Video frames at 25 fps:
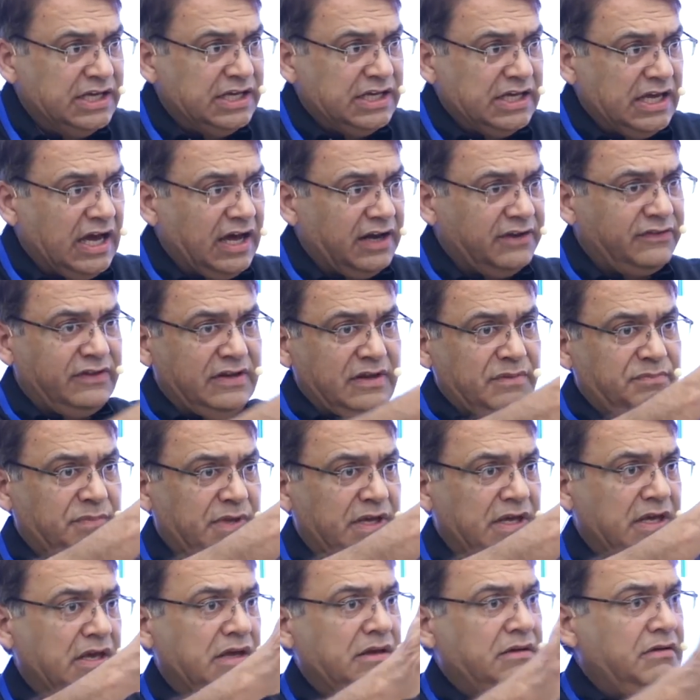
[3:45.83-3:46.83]

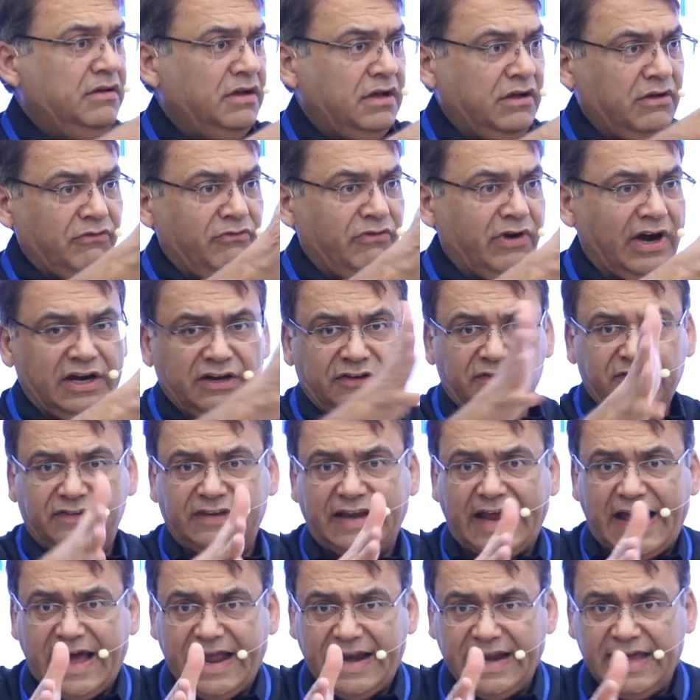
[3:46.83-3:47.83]
ERCP, very
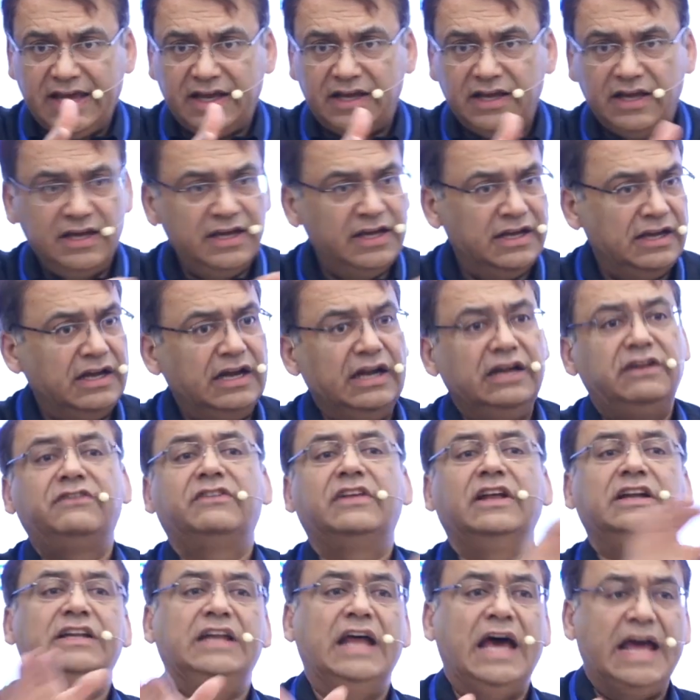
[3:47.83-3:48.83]
static.
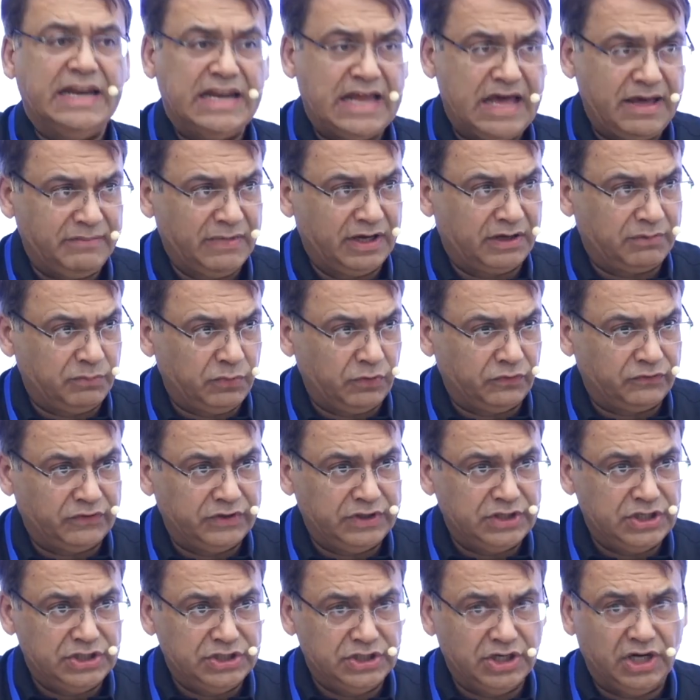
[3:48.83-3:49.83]
It's a dynamic
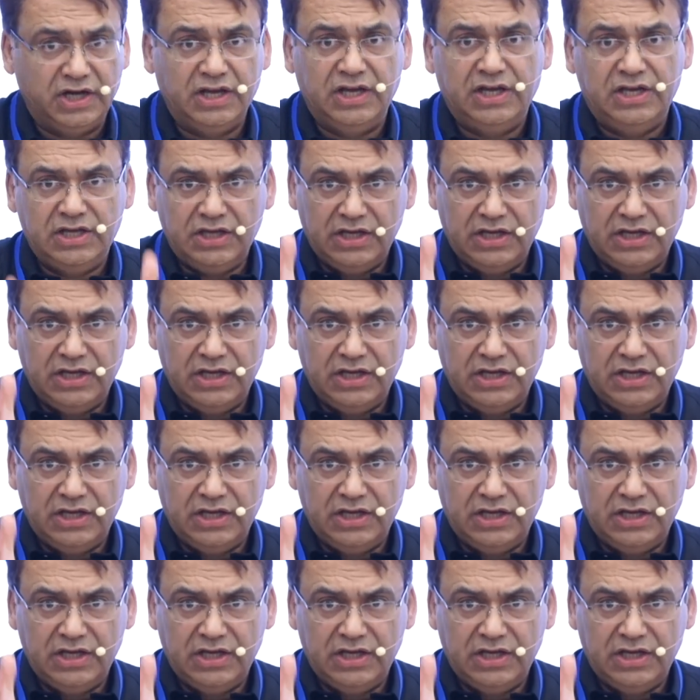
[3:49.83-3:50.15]
procedure.